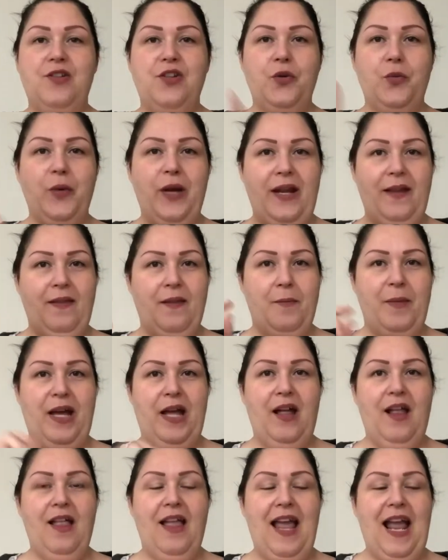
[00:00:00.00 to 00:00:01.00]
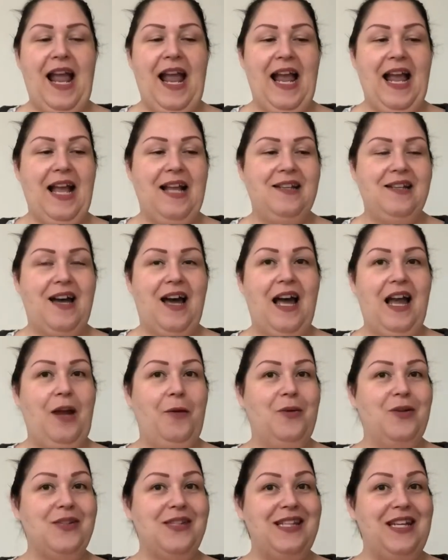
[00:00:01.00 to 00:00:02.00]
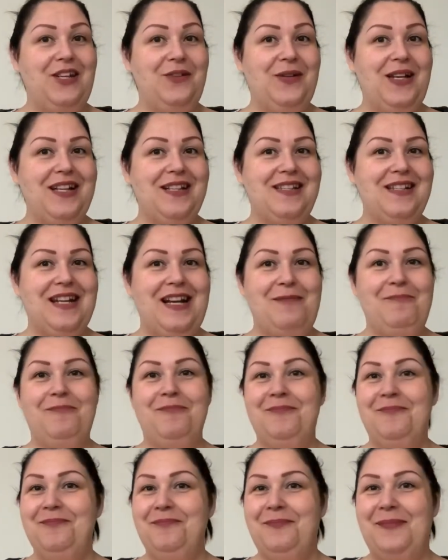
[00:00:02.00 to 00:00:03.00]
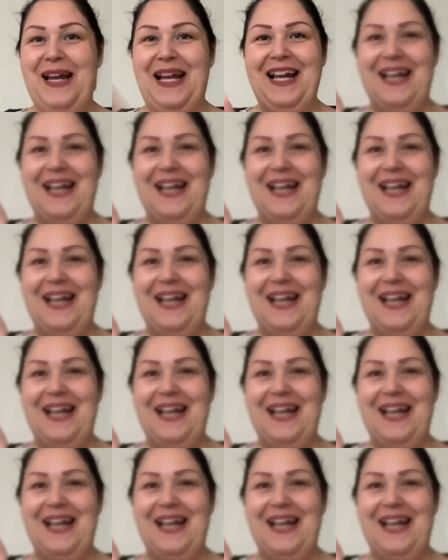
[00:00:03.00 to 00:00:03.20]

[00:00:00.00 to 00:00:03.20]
Do ring the bell, and I will see you next time. Bye,